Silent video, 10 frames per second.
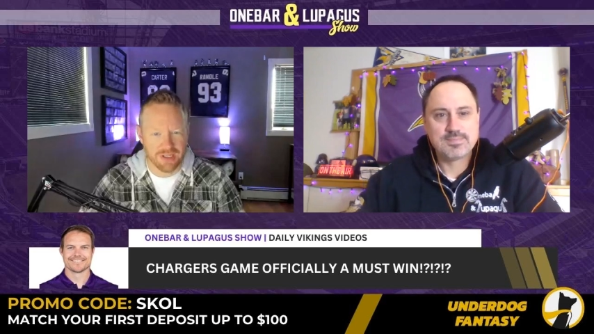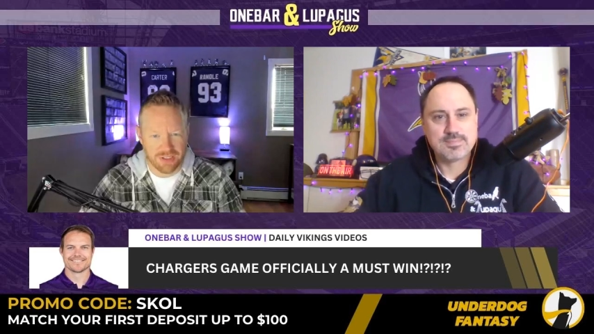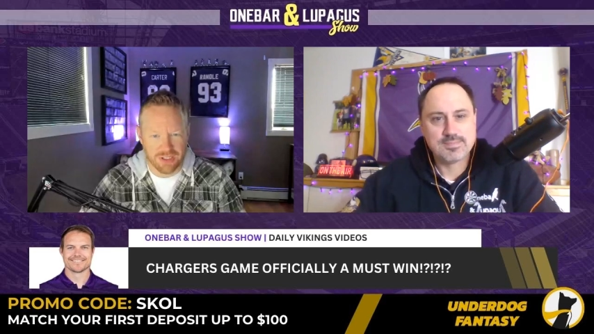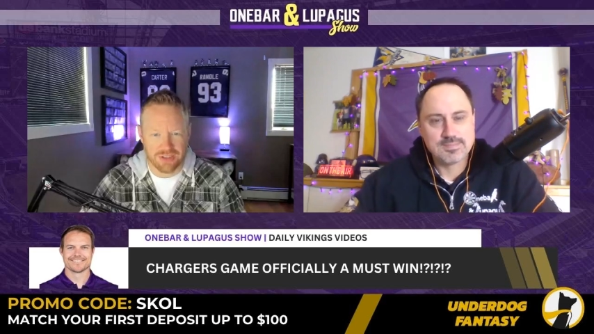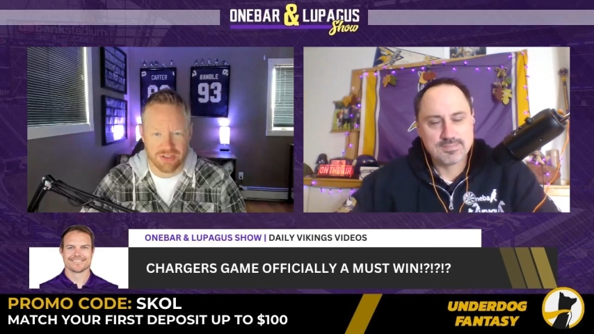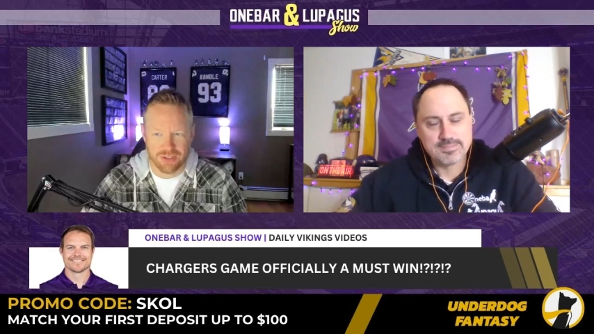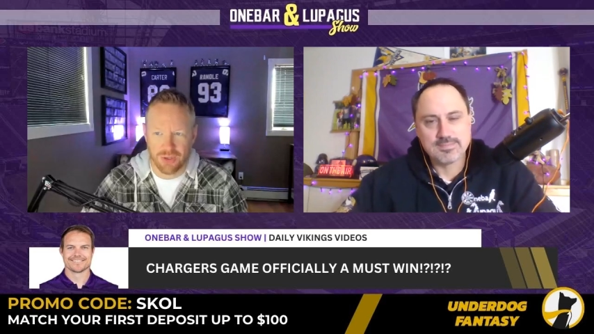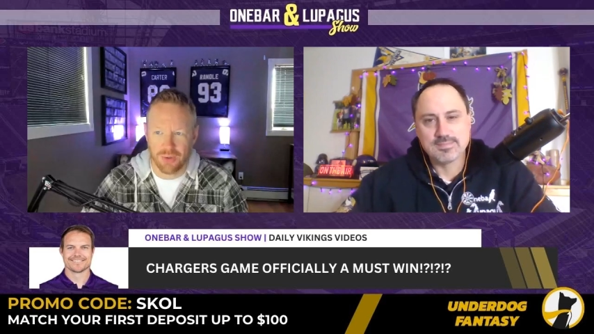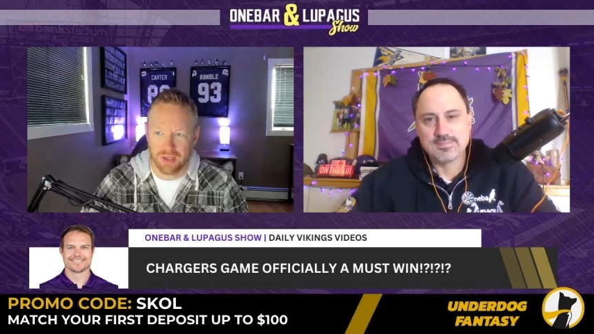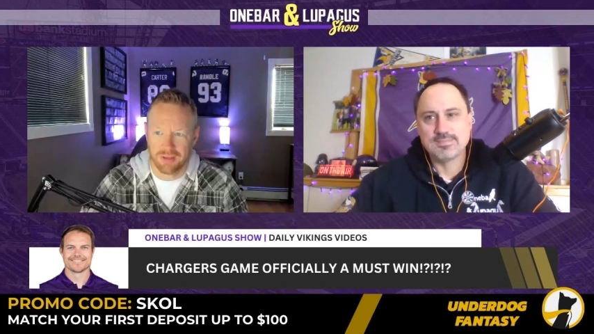Speaker 1: season is
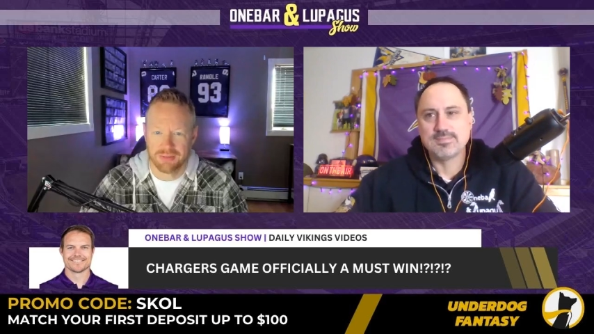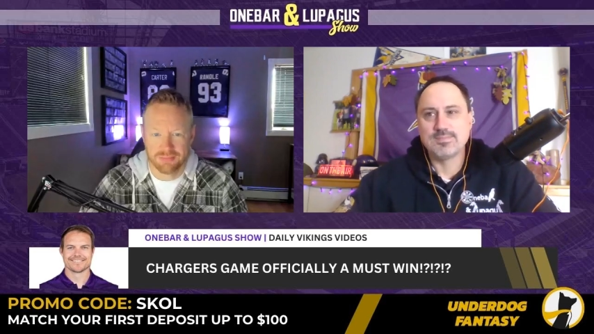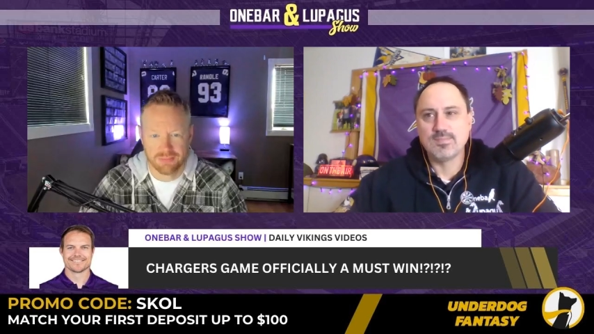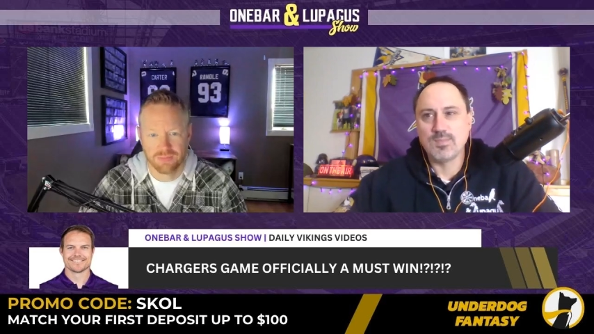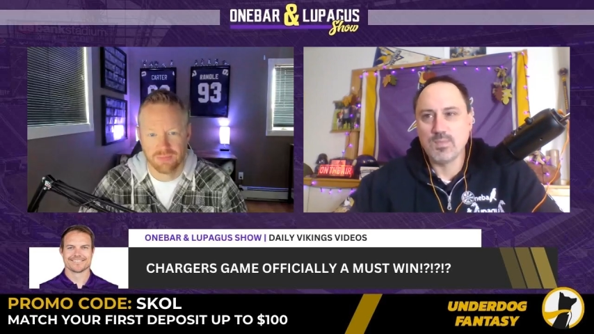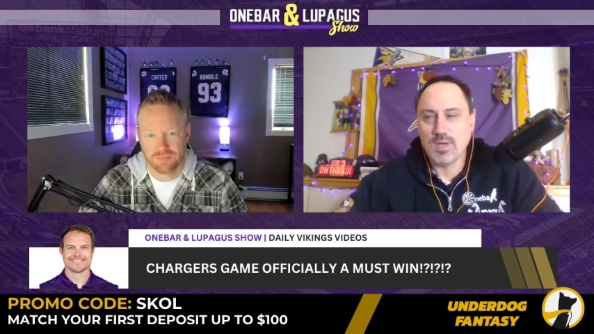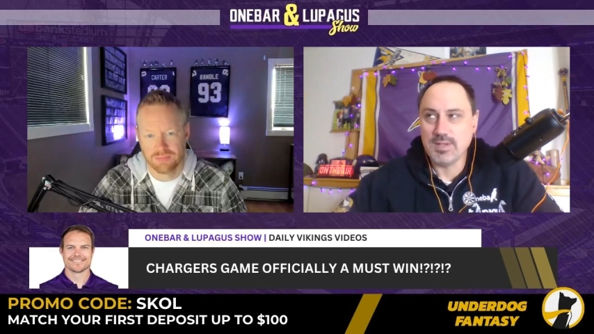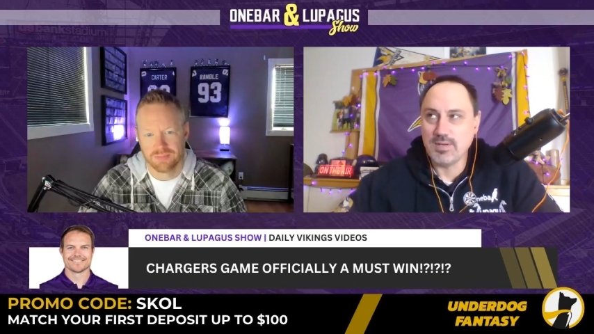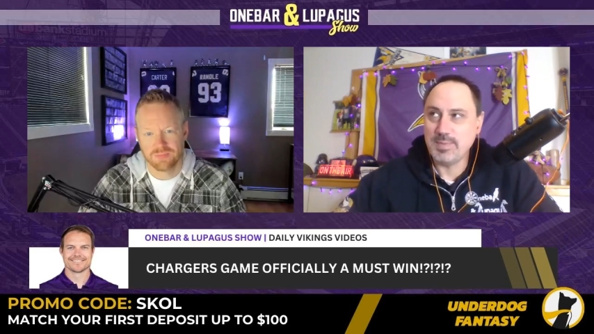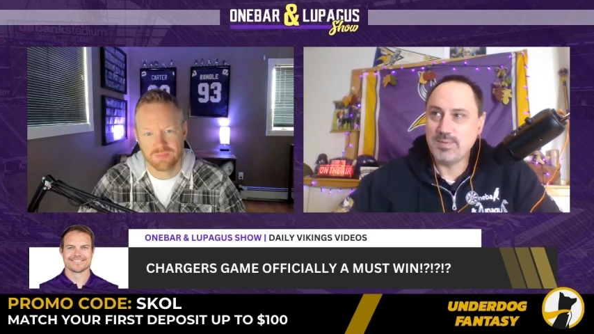going. Wow,
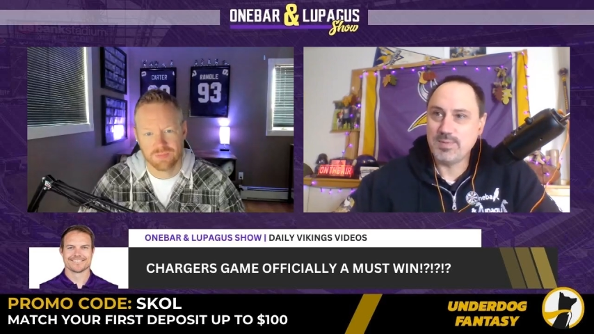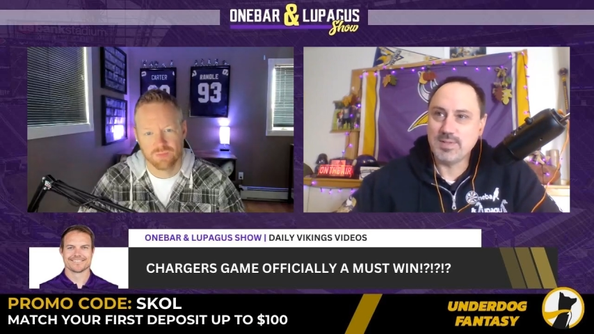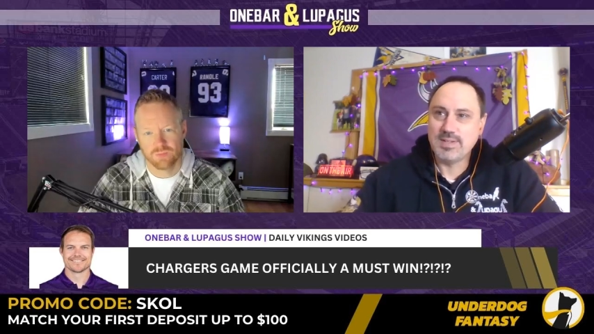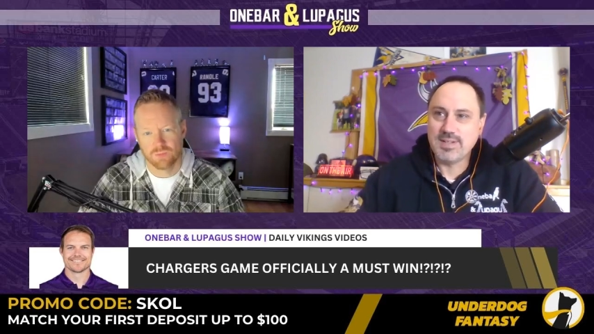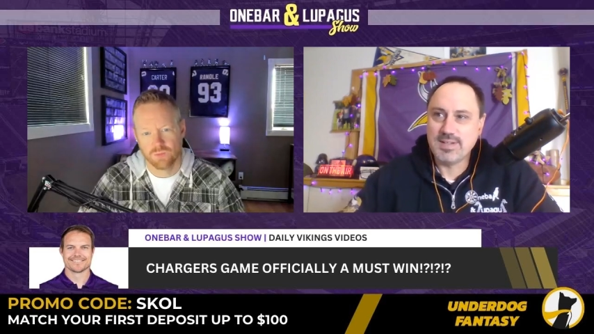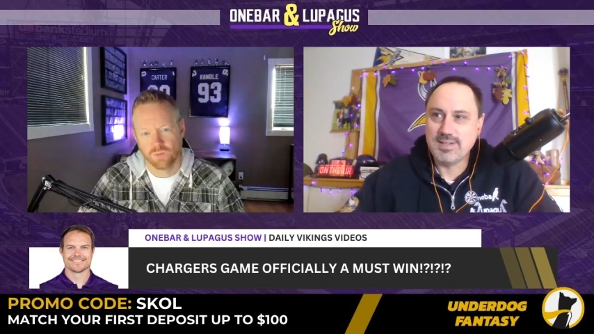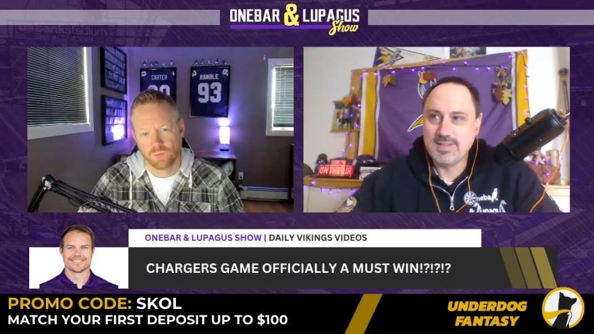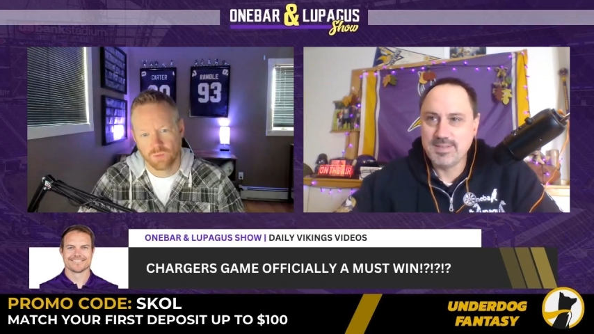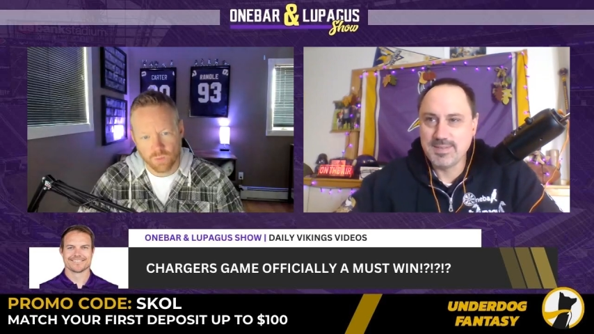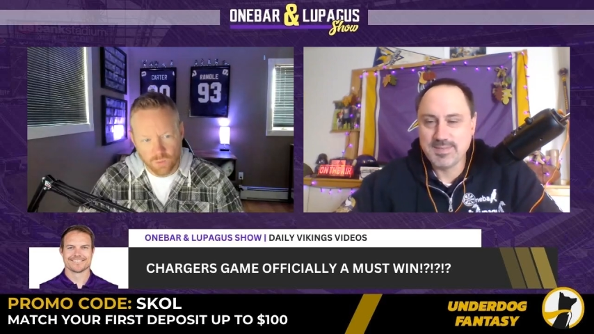that would be really uh,
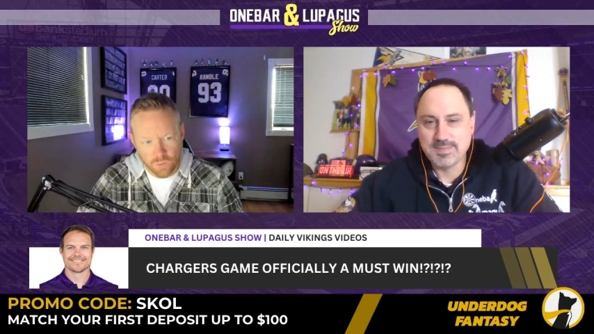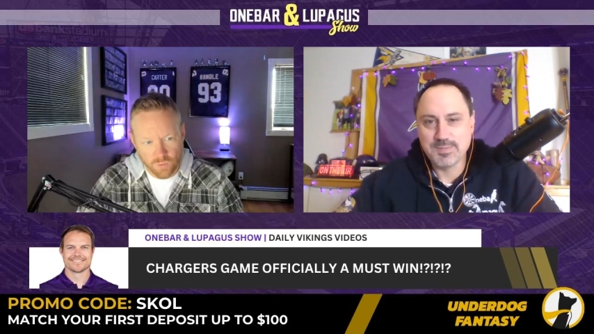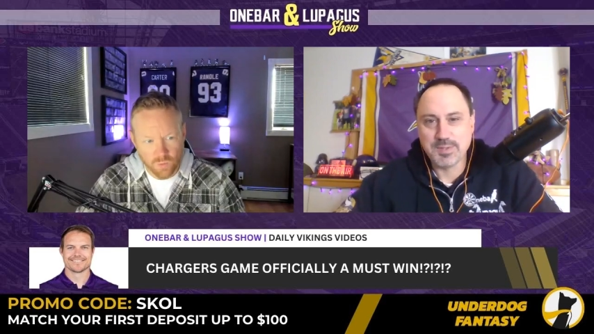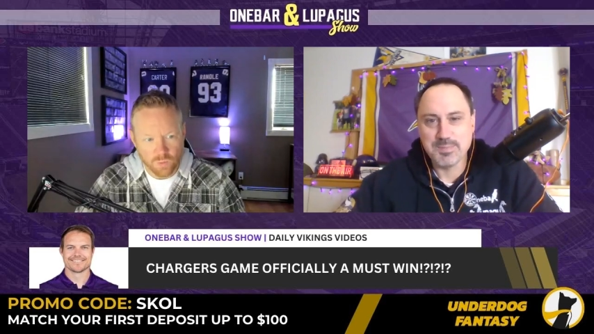really